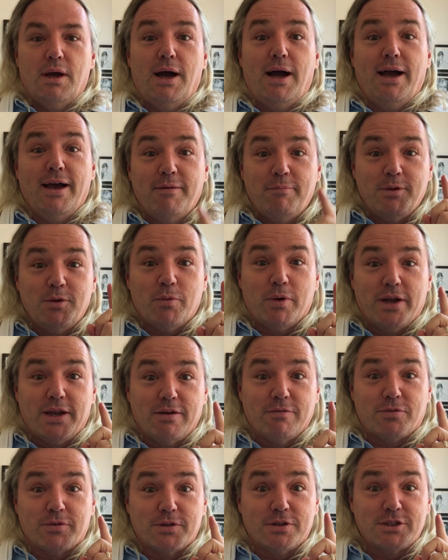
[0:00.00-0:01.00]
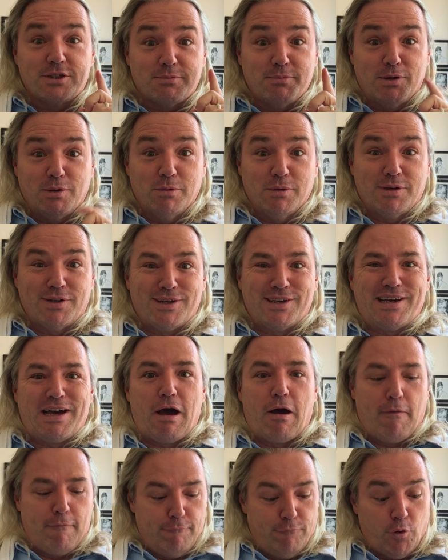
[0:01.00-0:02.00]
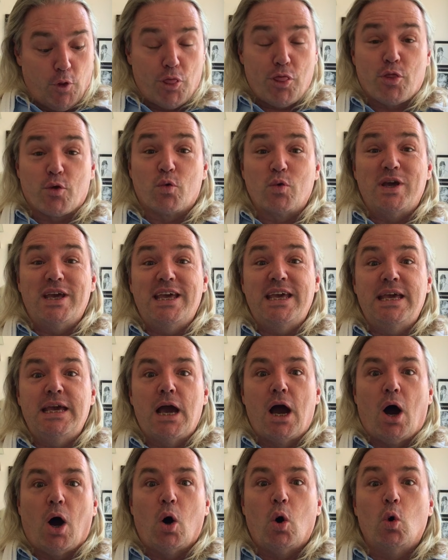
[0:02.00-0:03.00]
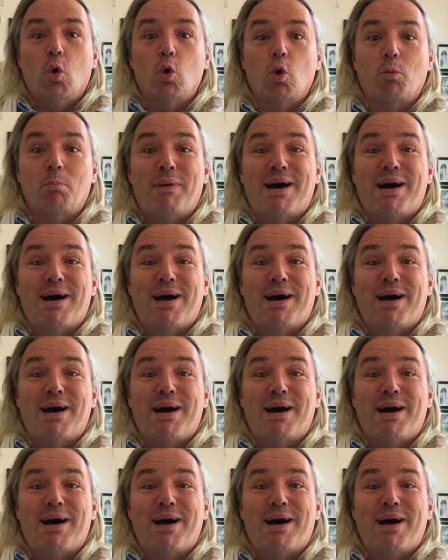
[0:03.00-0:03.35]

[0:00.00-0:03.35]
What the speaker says: I have been waiting for this moment for 3 whole